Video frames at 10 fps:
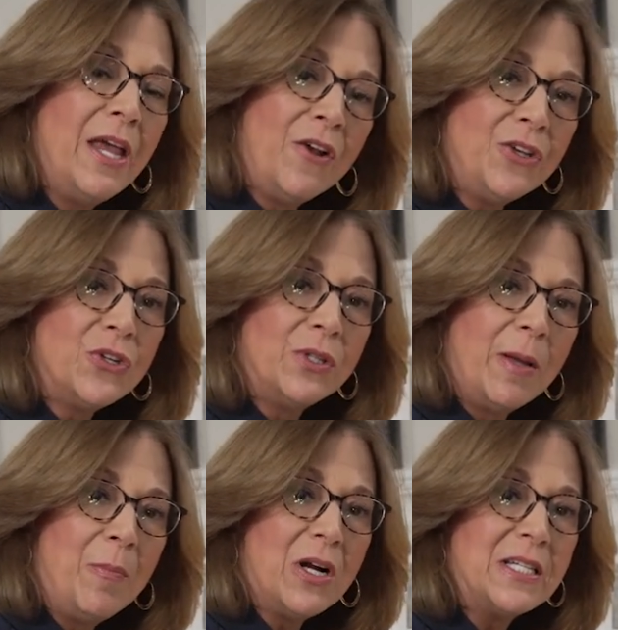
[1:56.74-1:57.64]
and on your
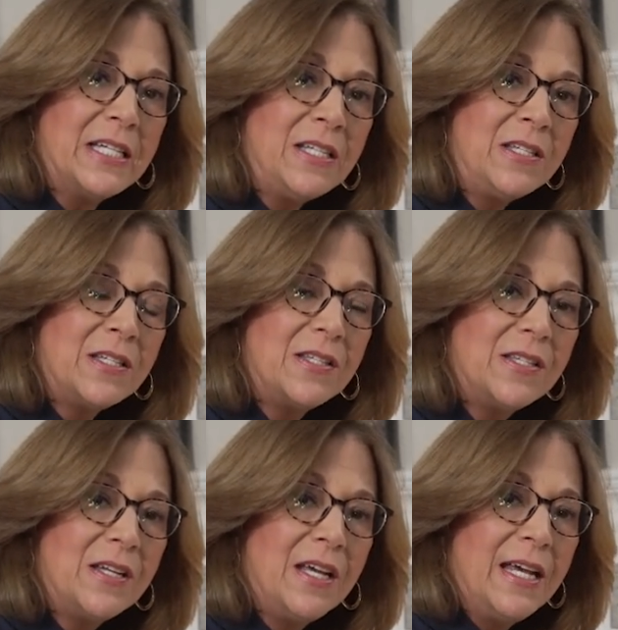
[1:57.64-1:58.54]
lumbar
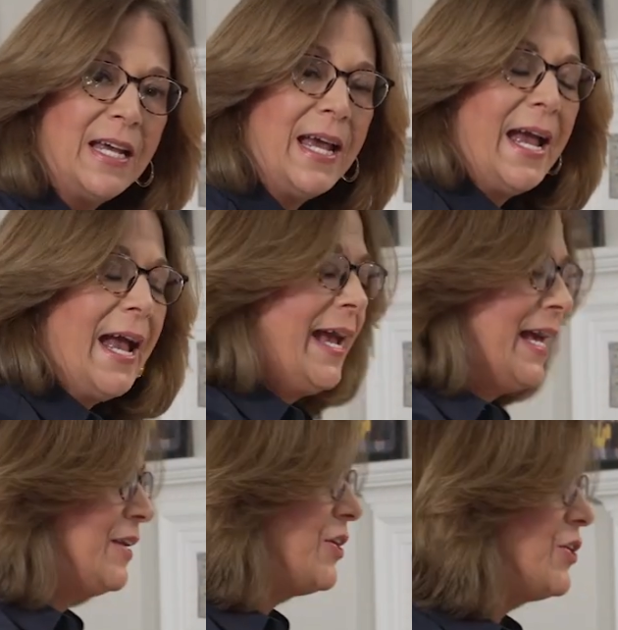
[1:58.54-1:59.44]
discs.
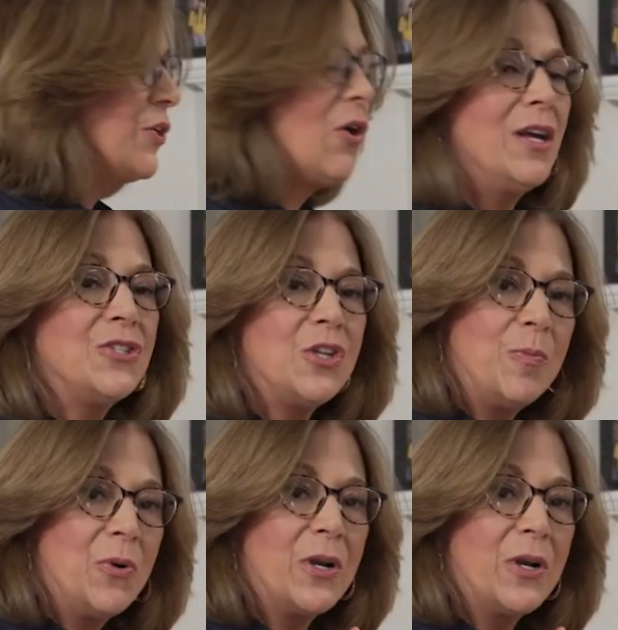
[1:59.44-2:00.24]
And you're also